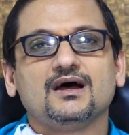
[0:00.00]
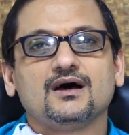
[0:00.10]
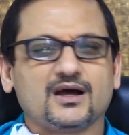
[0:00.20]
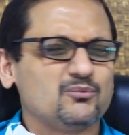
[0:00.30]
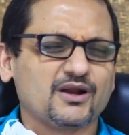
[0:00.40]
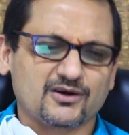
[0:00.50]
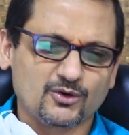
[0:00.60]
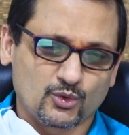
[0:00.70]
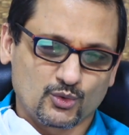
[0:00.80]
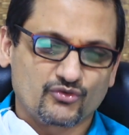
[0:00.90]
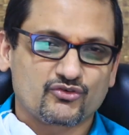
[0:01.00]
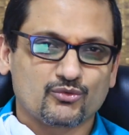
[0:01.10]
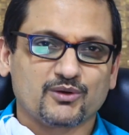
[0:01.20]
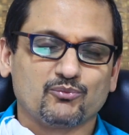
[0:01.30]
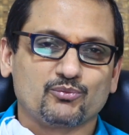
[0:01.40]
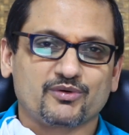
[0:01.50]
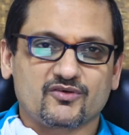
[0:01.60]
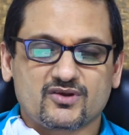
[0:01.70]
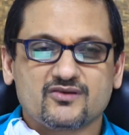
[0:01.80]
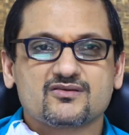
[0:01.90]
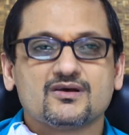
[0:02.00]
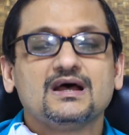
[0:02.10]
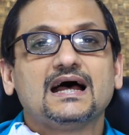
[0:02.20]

high blood glucose to be more precise.